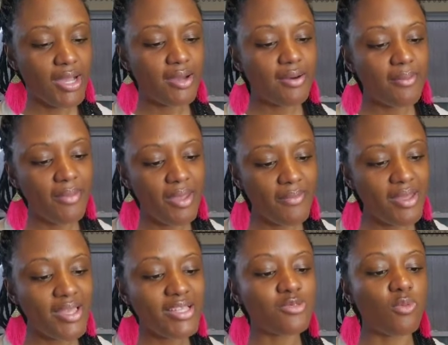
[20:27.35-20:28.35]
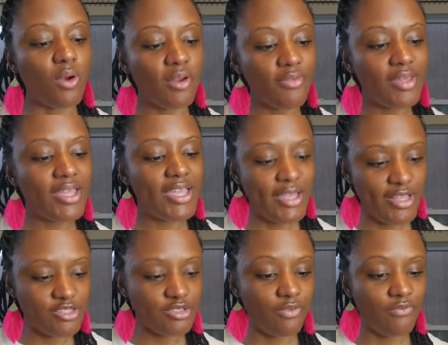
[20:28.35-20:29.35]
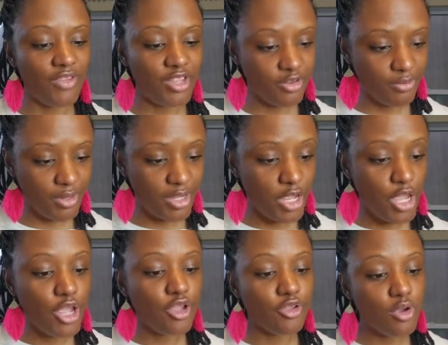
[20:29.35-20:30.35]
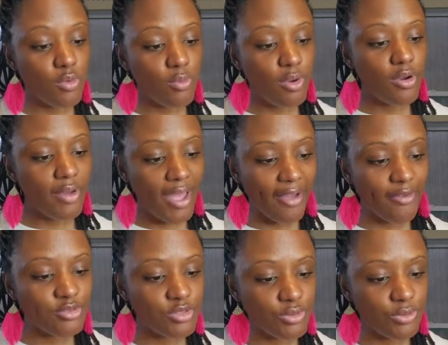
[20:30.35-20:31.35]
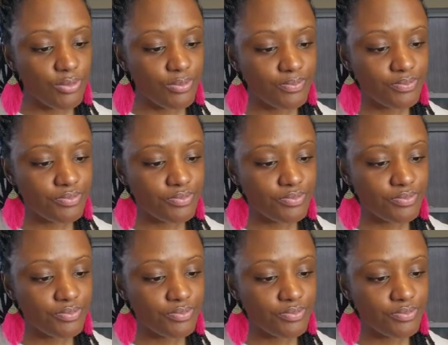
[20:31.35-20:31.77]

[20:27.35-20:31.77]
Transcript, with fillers: Commitment is one of the keys to victory. You will have to,